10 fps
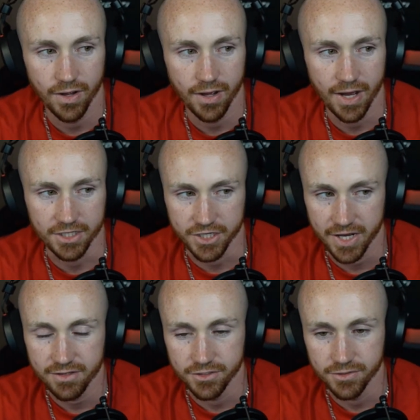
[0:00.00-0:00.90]
I
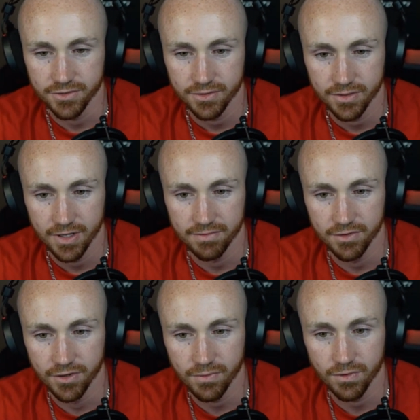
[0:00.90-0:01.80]
challenge you, if you
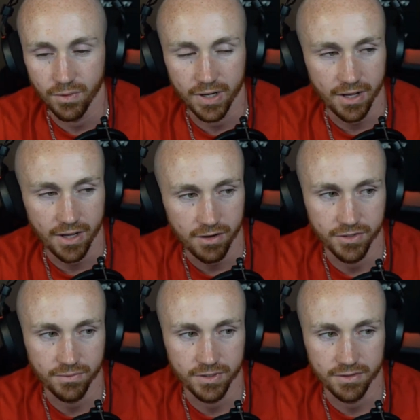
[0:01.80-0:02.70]
don't want to work out or if
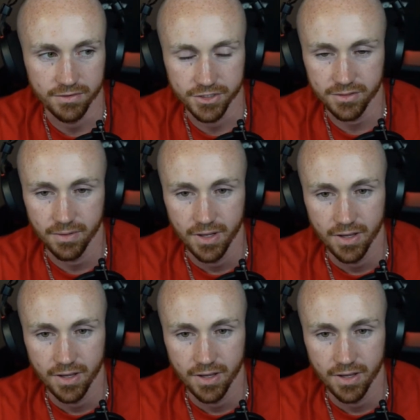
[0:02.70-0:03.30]
you don't want to go to the gym,